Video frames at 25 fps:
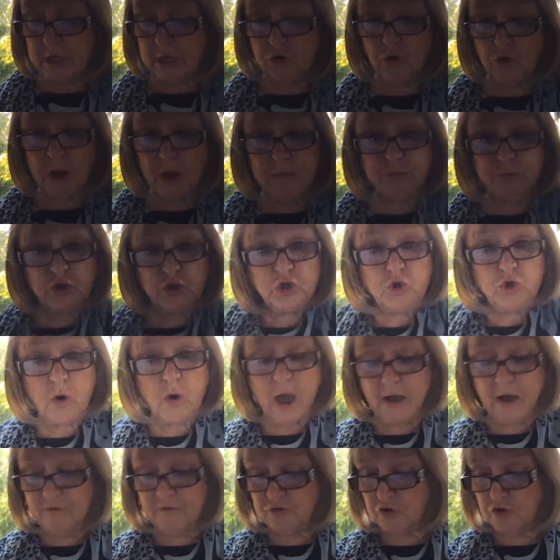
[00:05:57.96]
grapes do you
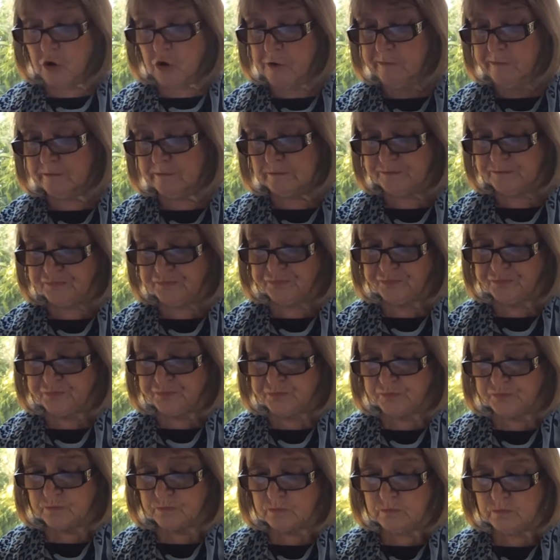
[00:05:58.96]
have, sir?
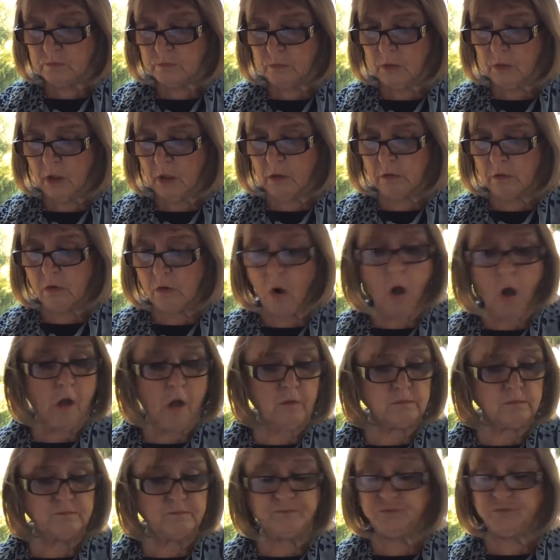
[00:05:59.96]
Oh,
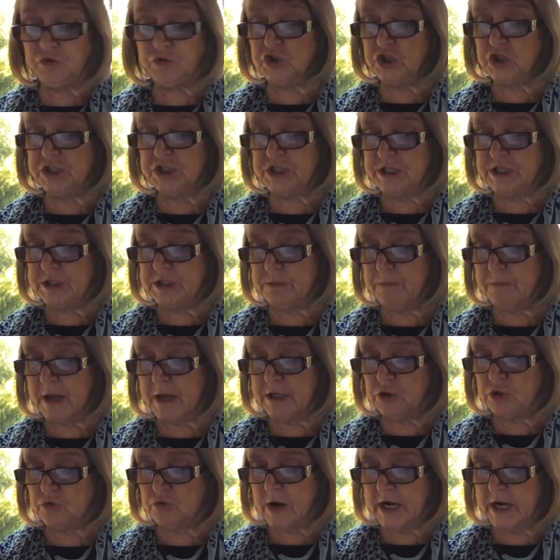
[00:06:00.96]
just this
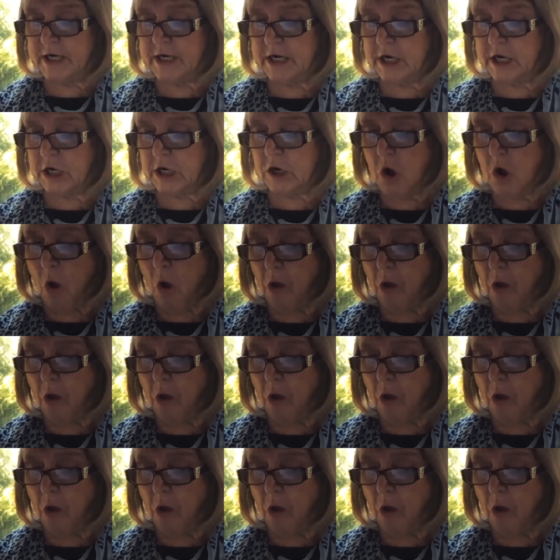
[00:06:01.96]
bunch right here.